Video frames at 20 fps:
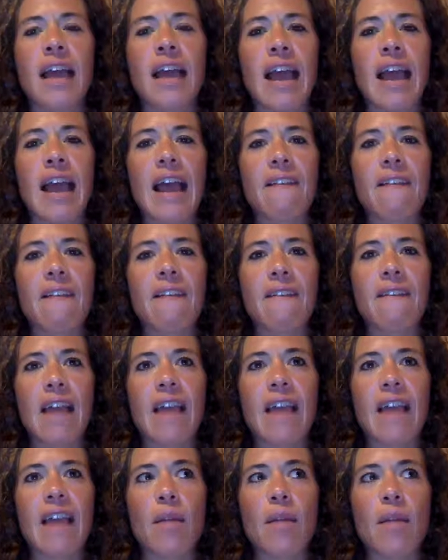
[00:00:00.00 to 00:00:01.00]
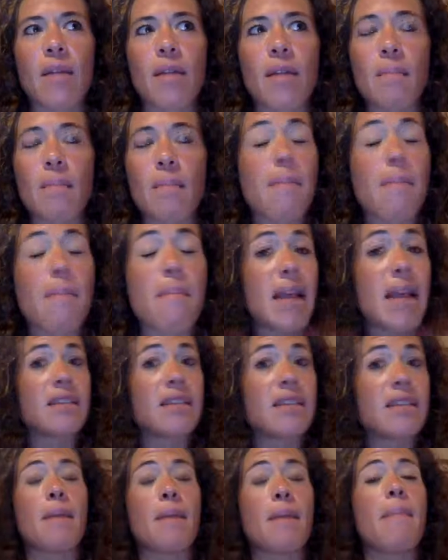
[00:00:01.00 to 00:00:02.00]
And that
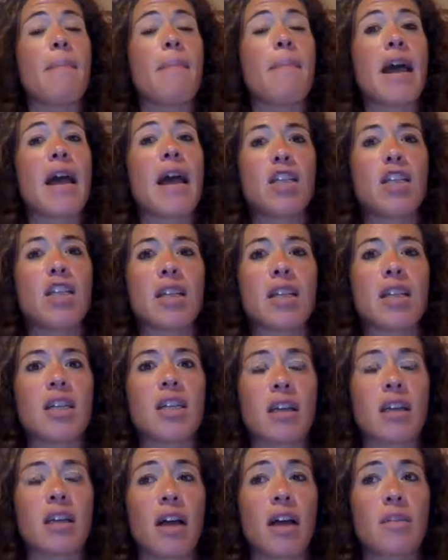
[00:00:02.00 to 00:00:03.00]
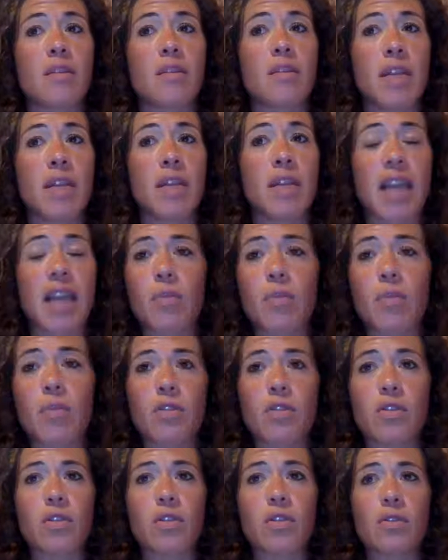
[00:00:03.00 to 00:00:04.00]
it's, imagine us being
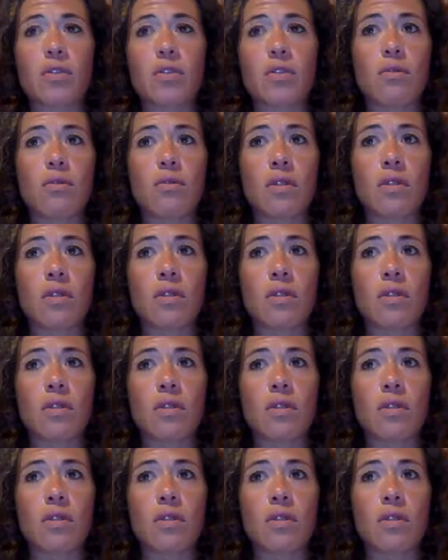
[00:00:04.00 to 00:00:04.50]
able to